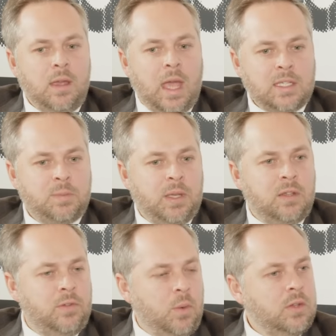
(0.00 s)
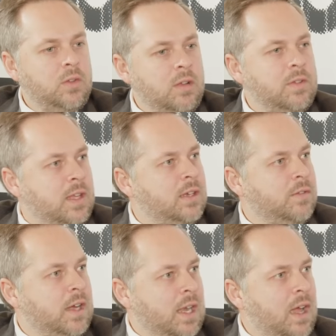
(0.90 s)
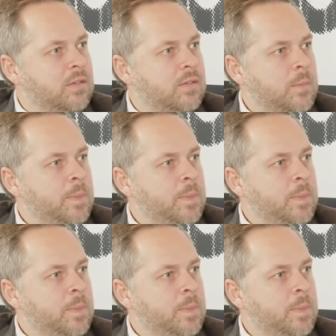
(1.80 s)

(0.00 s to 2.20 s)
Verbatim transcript: aspect if you want to live a dignified life.